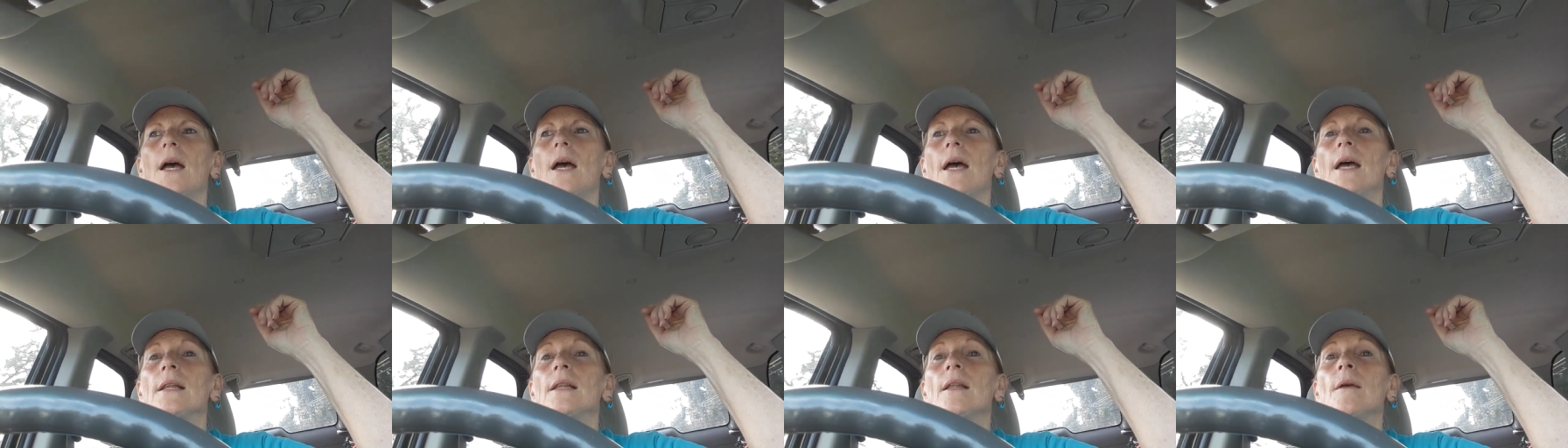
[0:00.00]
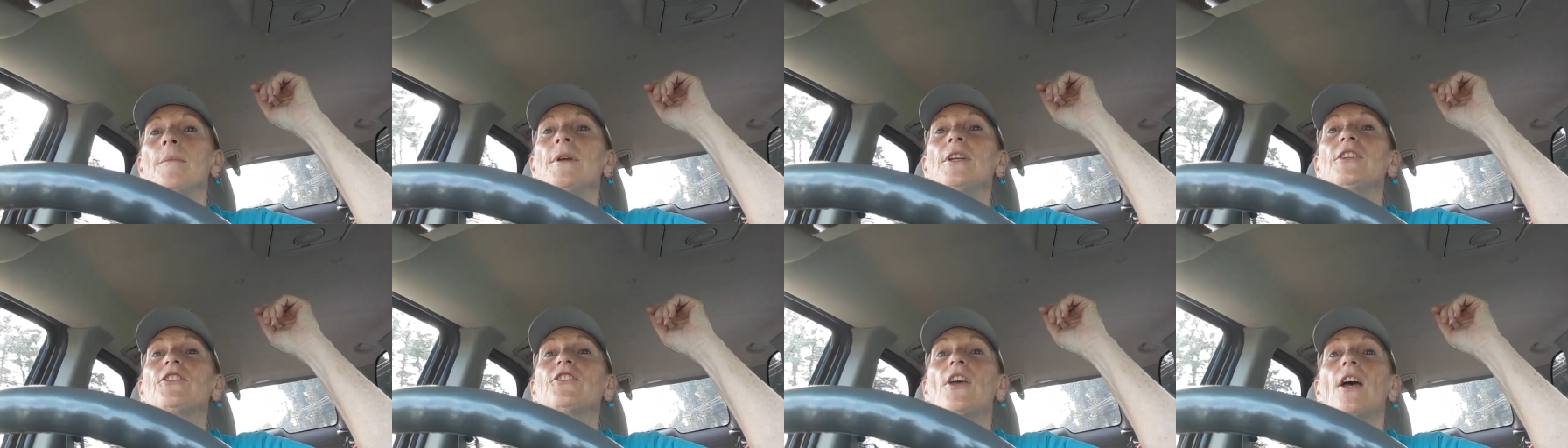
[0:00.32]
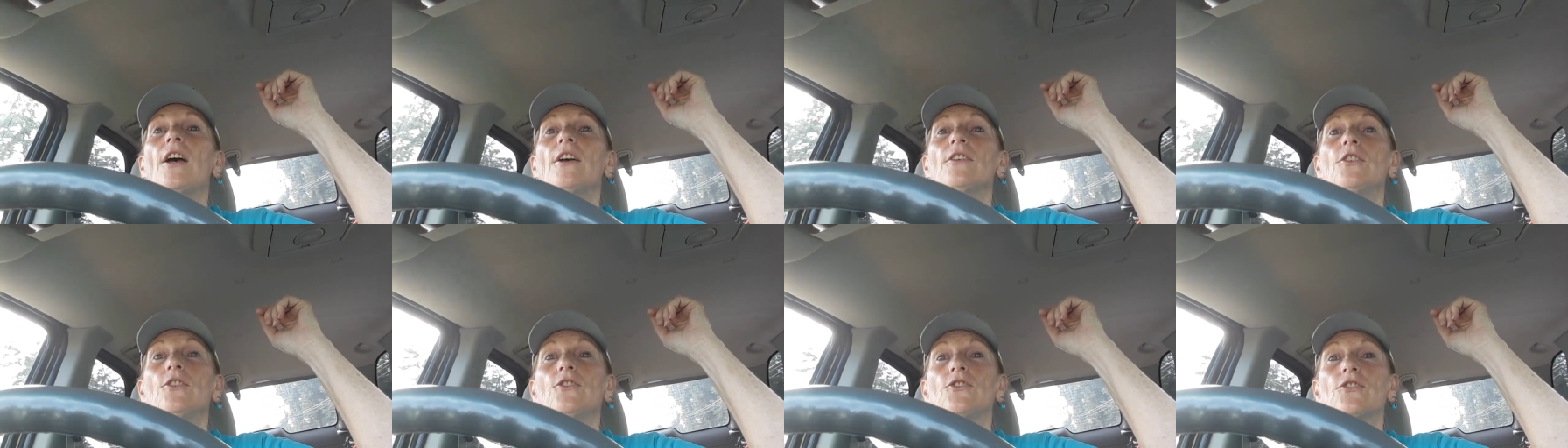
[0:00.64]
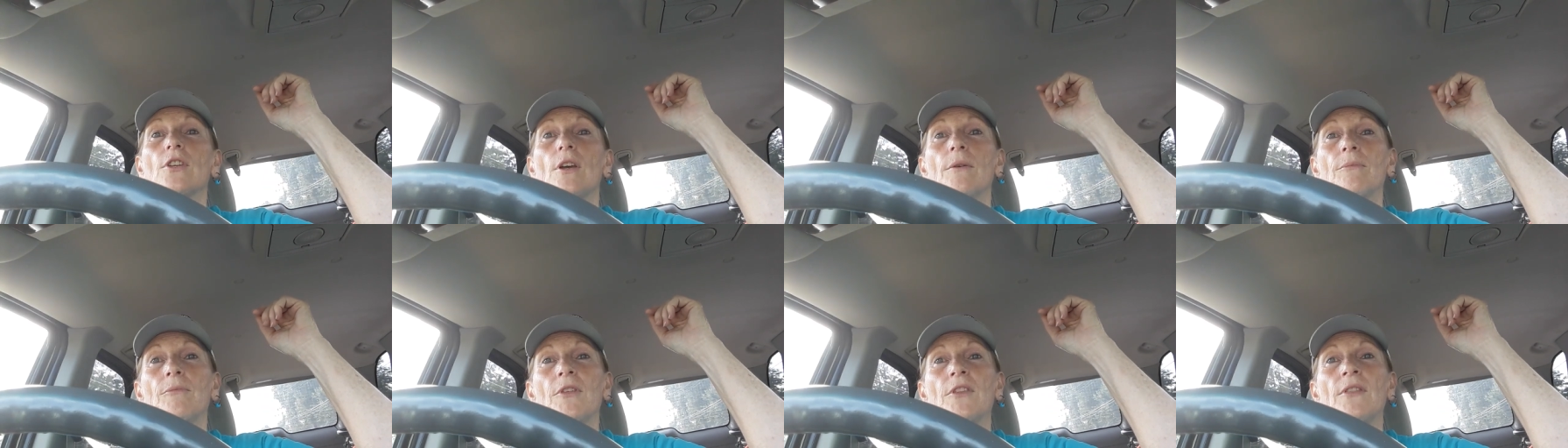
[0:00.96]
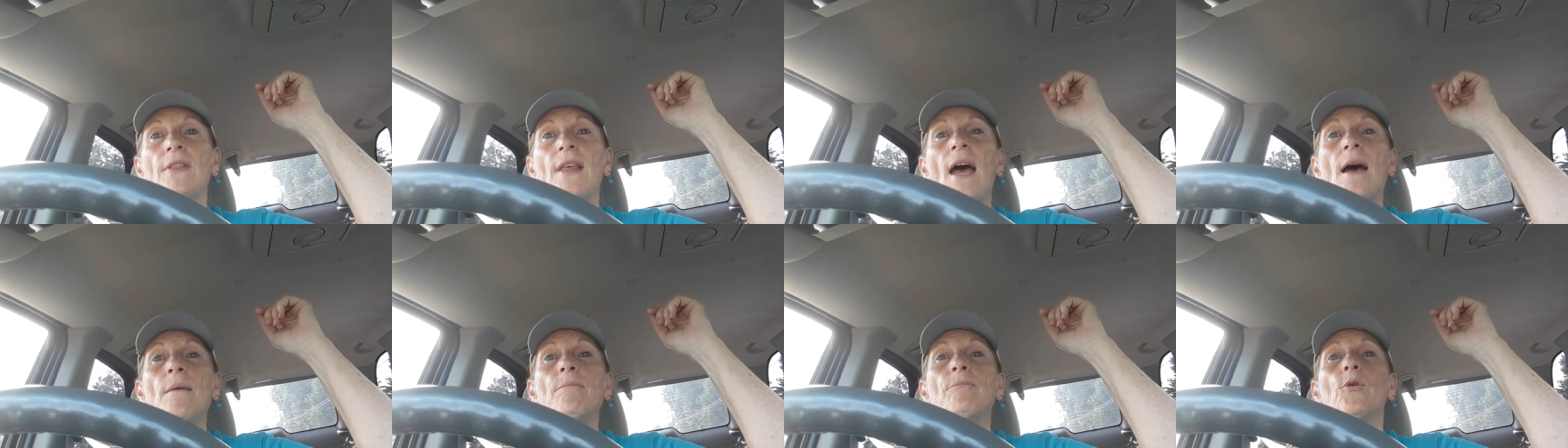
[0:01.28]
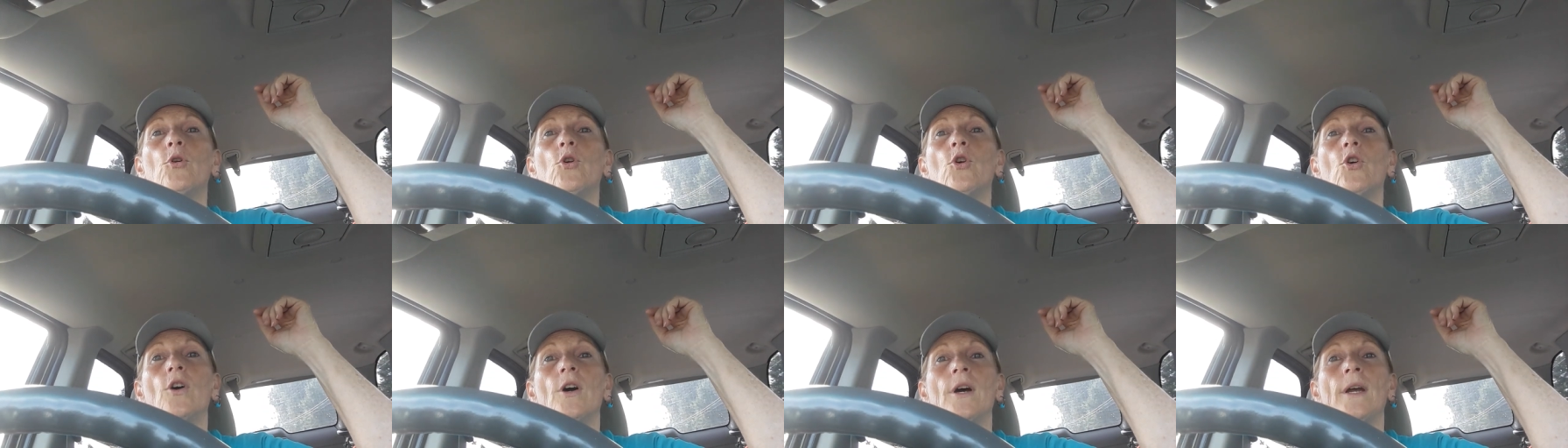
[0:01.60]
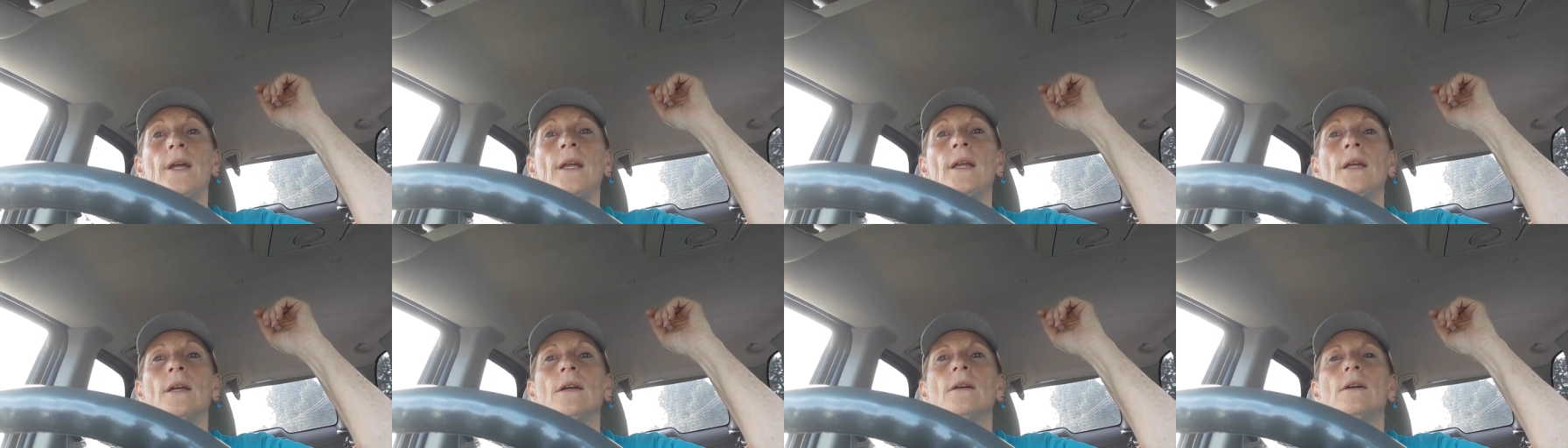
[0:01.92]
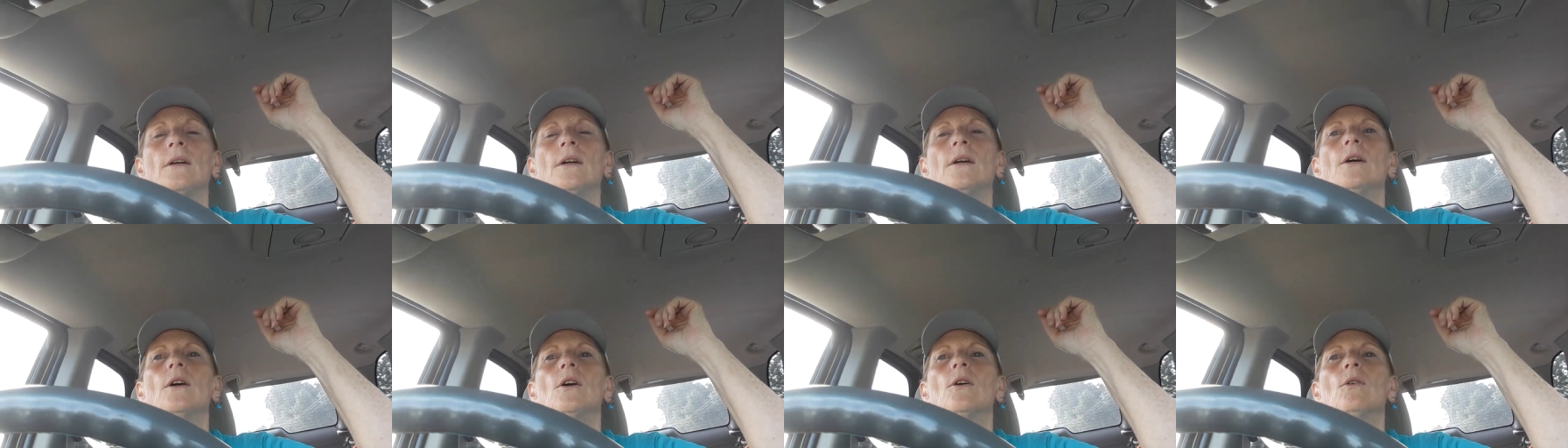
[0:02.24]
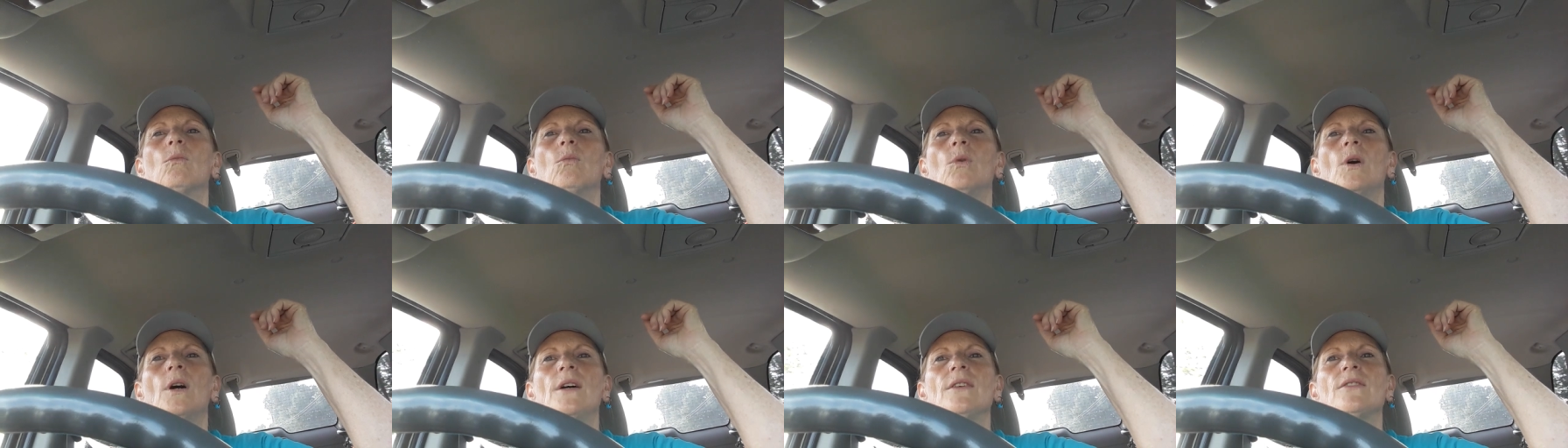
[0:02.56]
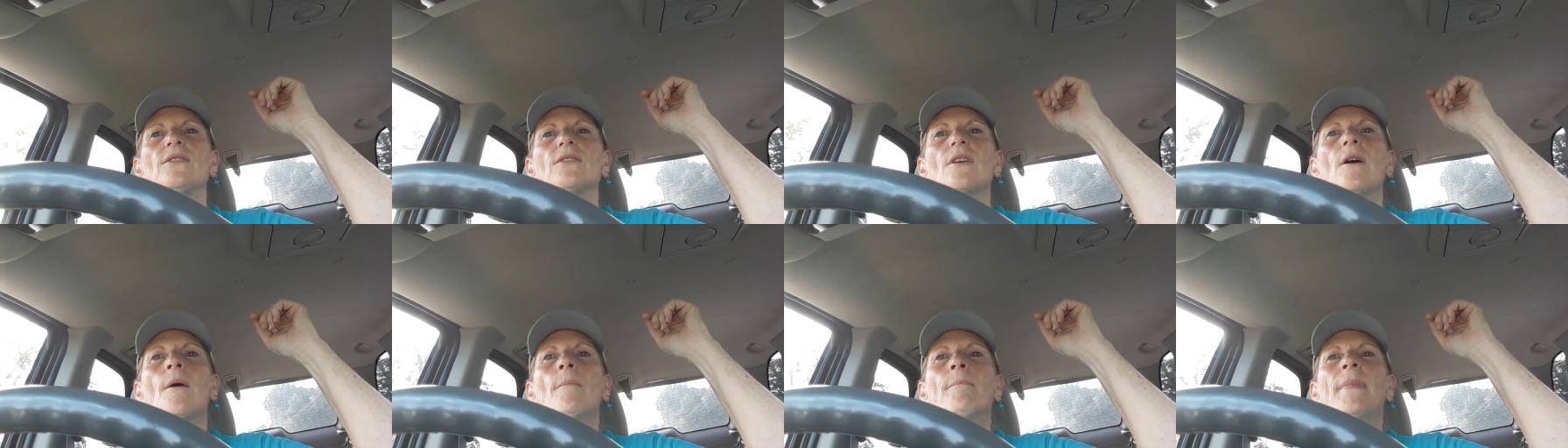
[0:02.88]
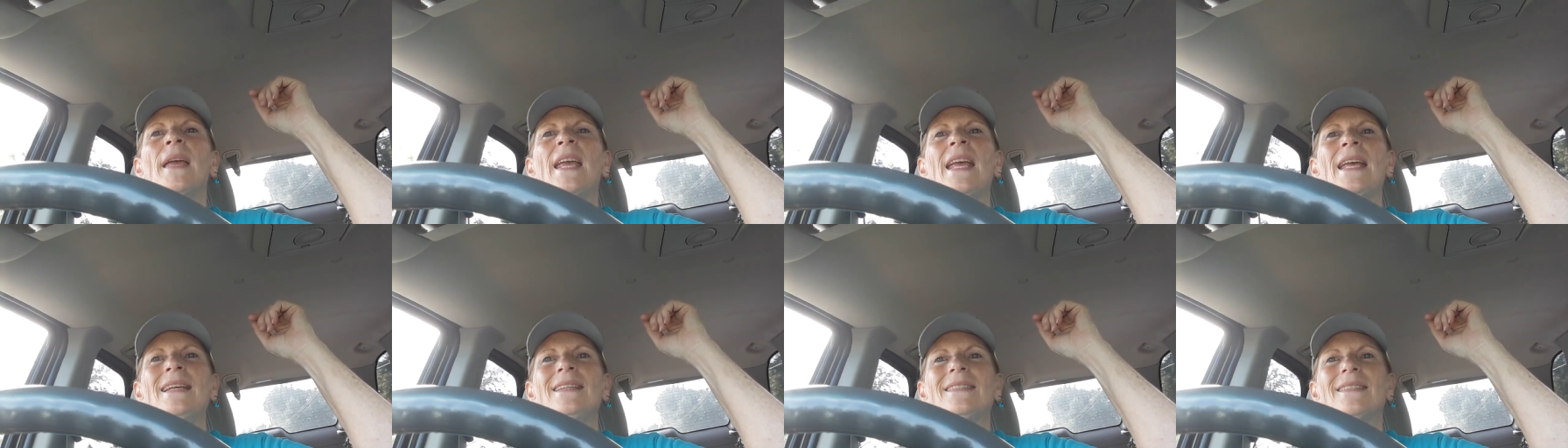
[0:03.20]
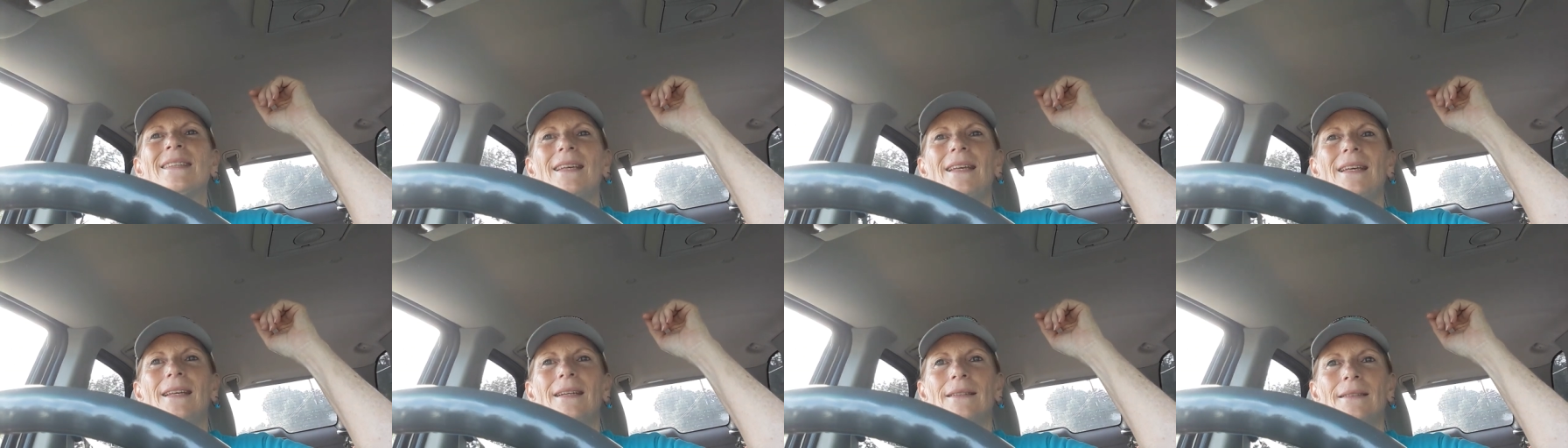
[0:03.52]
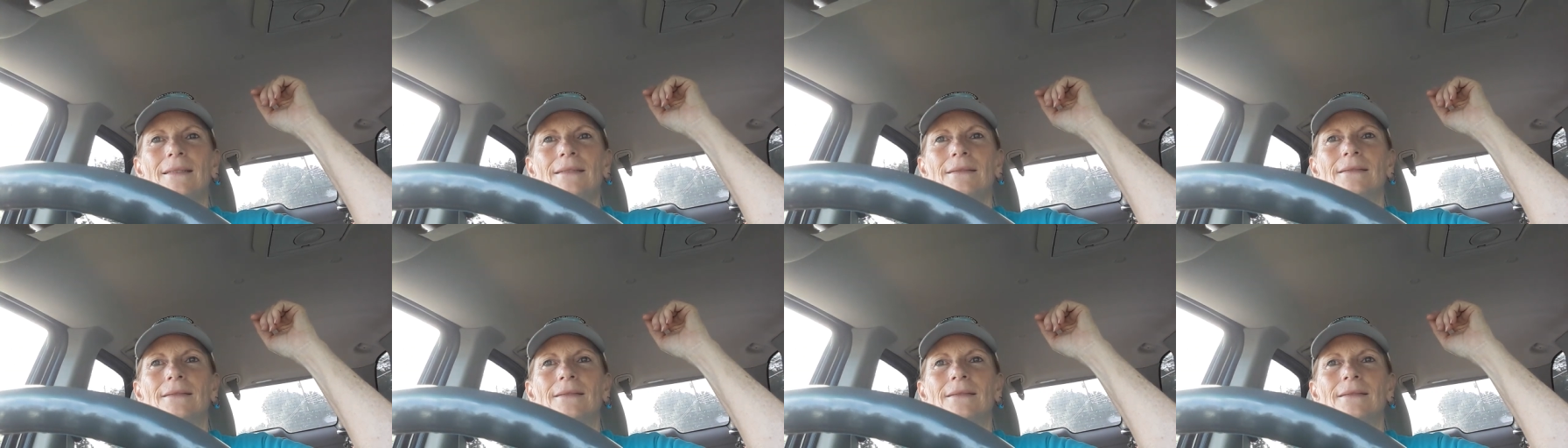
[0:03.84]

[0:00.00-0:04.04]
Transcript: And let me tell you something, that boy was amazing.